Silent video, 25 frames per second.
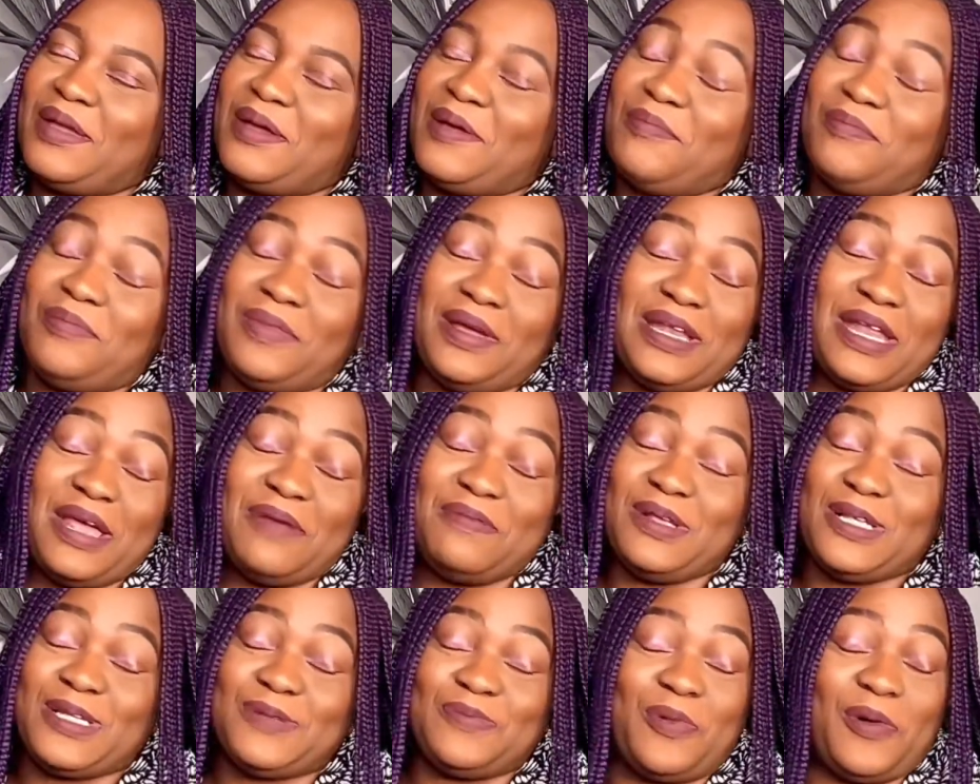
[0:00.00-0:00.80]
My name
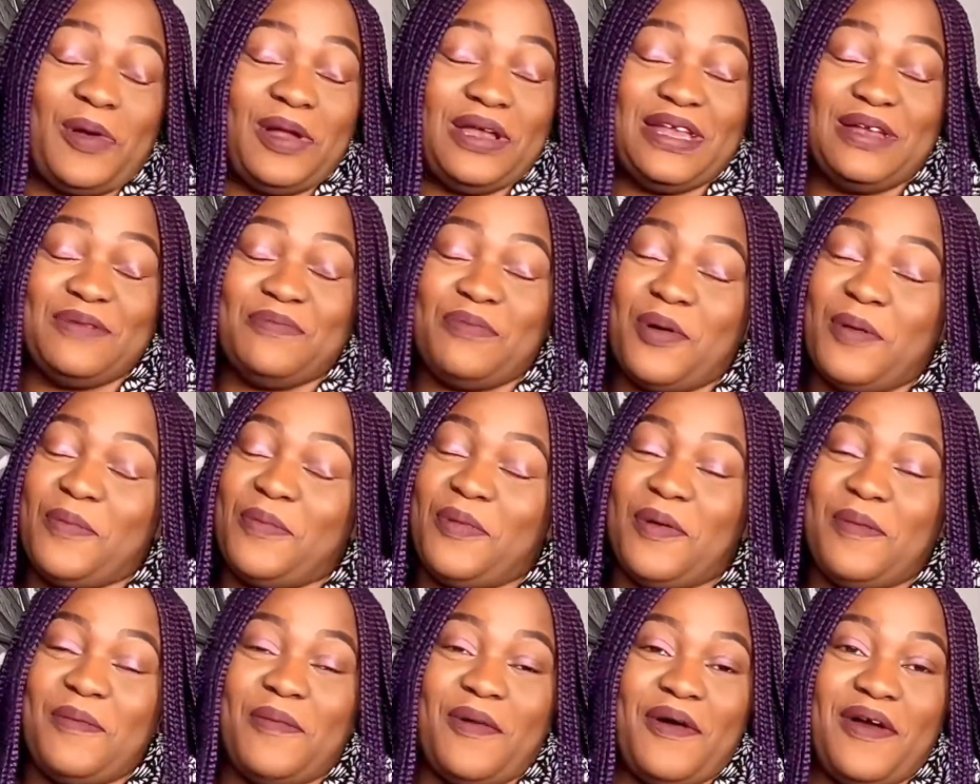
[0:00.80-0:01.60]
is Pauline
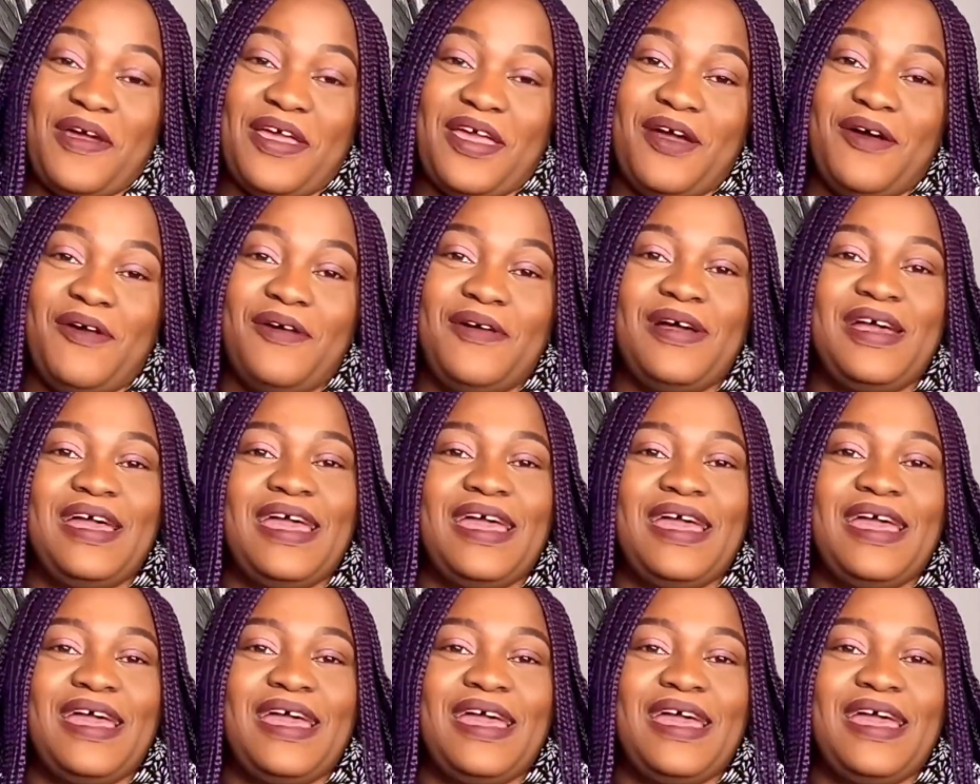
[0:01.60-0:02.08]
Popomoyo,